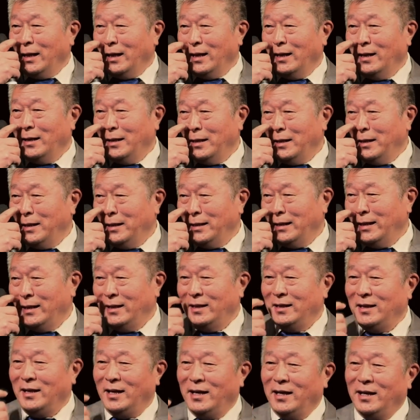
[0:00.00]
uh,
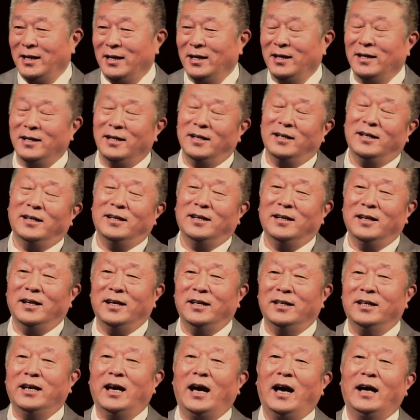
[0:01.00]
in, uh,
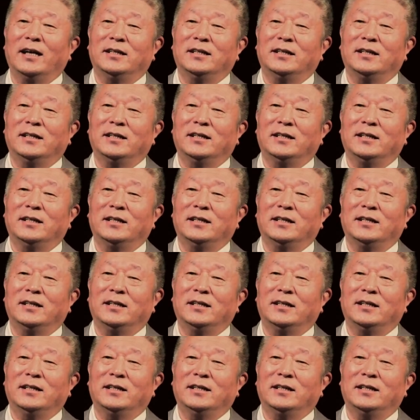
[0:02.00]
uh in